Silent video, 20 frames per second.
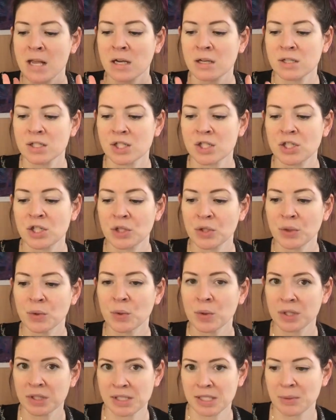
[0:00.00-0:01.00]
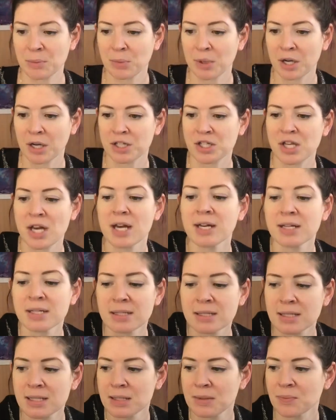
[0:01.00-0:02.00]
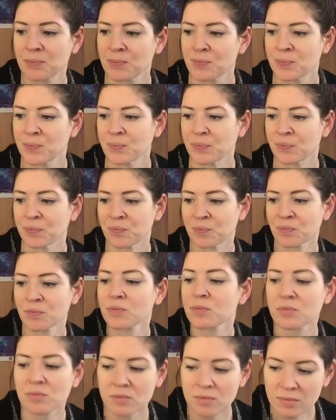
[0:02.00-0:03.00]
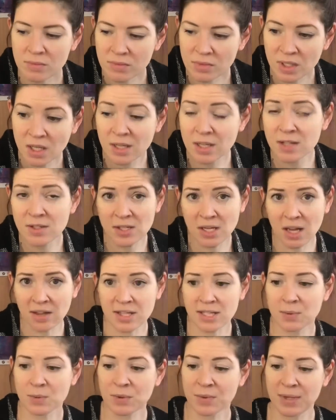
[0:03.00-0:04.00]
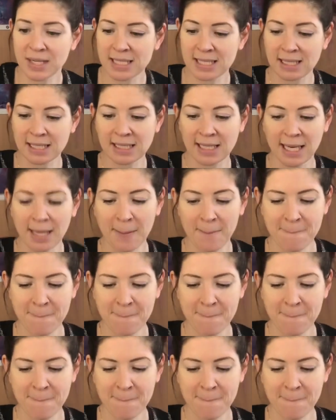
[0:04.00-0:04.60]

2 quilting projects. You saw this one recently.